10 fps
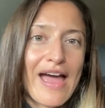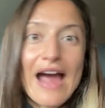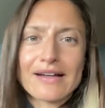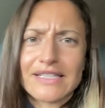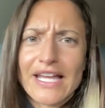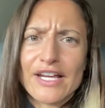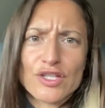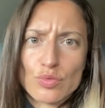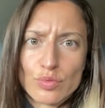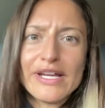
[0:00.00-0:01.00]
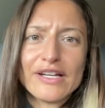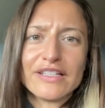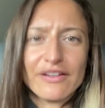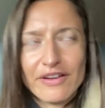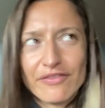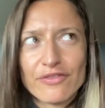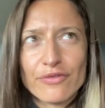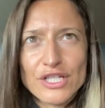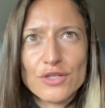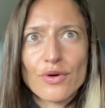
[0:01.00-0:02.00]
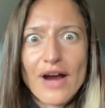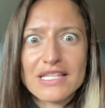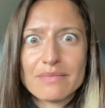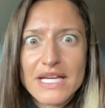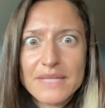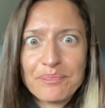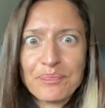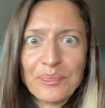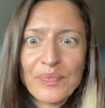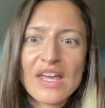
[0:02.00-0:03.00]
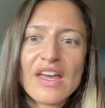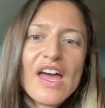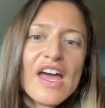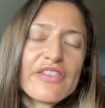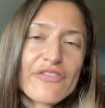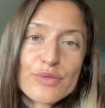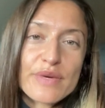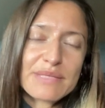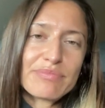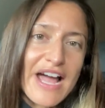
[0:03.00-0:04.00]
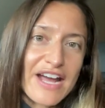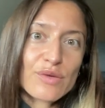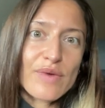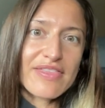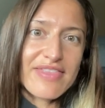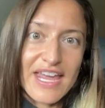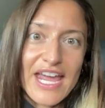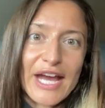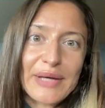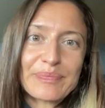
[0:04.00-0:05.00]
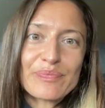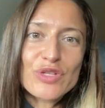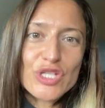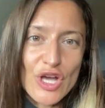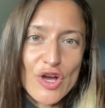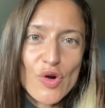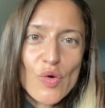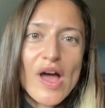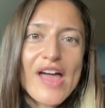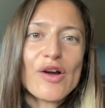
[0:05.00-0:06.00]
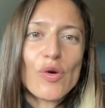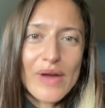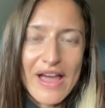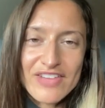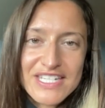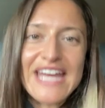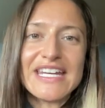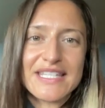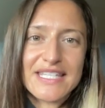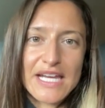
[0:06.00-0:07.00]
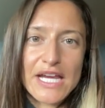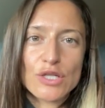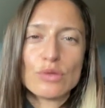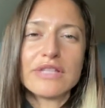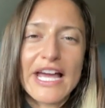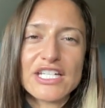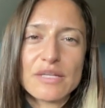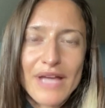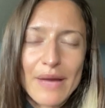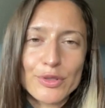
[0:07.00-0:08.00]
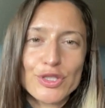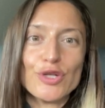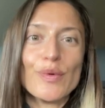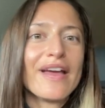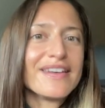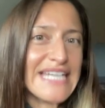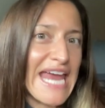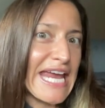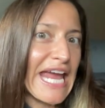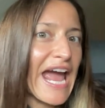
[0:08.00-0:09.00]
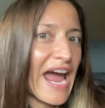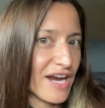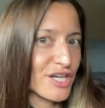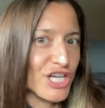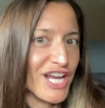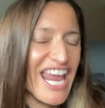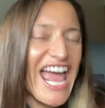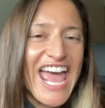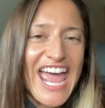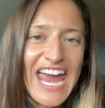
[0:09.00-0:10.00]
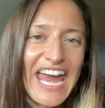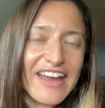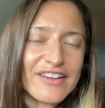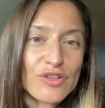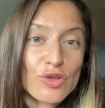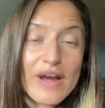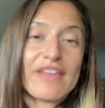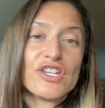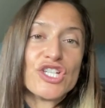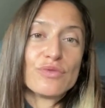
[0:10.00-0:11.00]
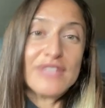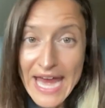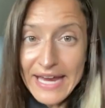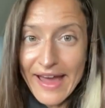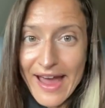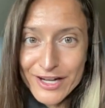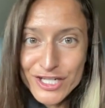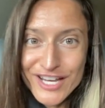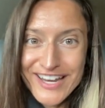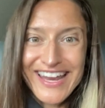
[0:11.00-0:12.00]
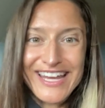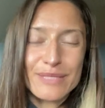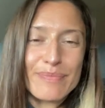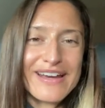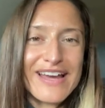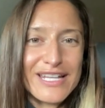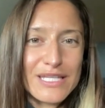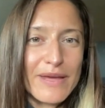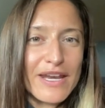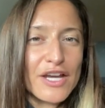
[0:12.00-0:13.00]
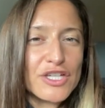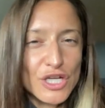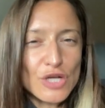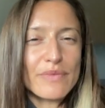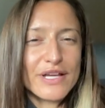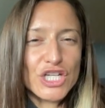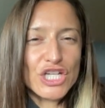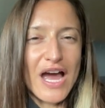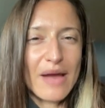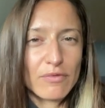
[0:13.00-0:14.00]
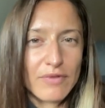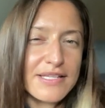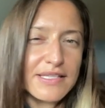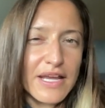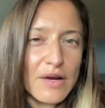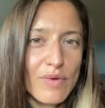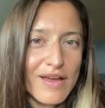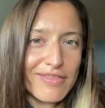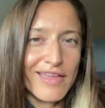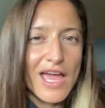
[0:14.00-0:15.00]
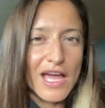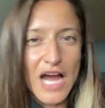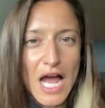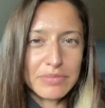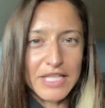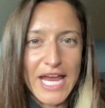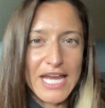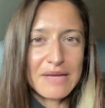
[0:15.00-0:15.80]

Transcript: act like it's real, even if we do grasp it. The first one is black and white thinking. So we have a tendency to like to be able to take action. And the way that you take action is by not spending too much time wrestling with complicated